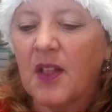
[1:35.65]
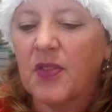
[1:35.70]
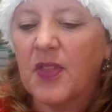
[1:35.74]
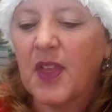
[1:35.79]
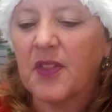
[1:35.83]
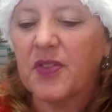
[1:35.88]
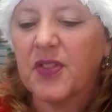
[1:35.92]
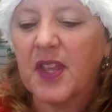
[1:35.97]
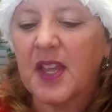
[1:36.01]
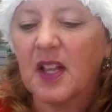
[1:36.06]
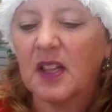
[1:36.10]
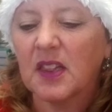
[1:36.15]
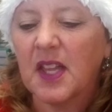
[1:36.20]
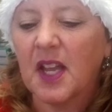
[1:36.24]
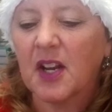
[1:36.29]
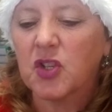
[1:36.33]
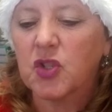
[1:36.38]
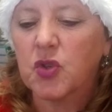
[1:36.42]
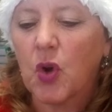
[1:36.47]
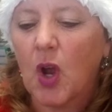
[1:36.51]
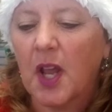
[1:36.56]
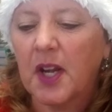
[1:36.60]
that the
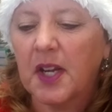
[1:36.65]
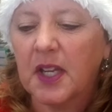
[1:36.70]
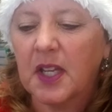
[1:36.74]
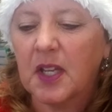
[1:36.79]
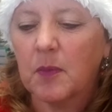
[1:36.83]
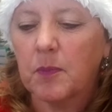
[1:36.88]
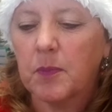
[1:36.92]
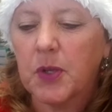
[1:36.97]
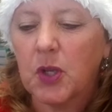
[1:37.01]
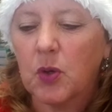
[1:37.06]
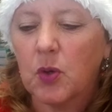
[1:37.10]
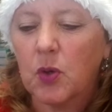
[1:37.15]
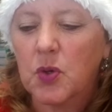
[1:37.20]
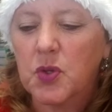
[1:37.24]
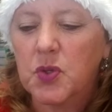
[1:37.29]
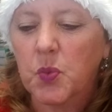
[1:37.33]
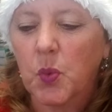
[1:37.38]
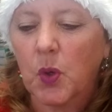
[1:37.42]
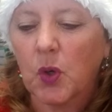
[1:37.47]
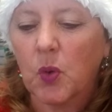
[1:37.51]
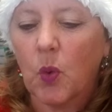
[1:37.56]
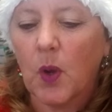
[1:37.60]
electronic
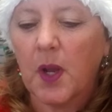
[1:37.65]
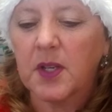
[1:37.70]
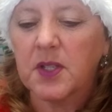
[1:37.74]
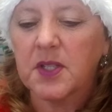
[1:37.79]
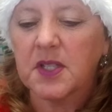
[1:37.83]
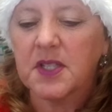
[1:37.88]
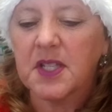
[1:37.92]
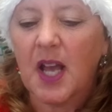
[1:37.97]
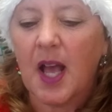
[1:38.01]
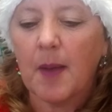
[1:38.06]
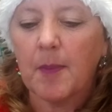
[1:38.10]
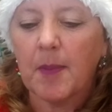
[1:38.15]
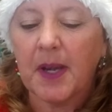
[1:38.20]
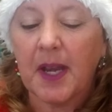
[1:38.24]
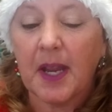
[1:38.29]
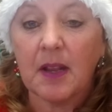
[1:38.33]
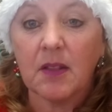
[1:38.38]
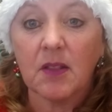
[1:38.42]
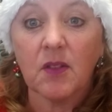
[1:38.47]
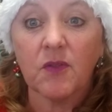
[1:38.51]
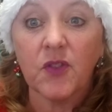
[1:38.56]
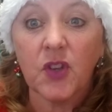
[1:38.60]
computers were going to
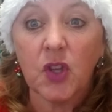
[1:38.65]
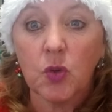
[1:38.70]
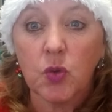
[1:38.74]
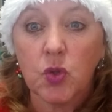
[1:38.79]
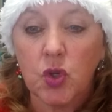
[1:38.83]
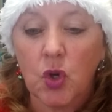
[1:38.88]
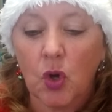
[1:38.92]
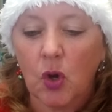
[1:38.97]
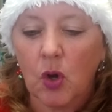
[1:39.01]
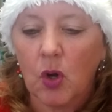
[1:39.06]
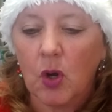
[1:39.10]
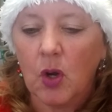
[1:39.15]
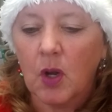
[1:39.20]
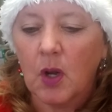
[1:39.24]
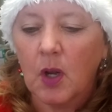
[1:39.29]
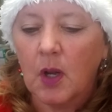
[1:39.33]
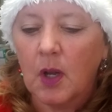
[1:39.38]
dominate the future.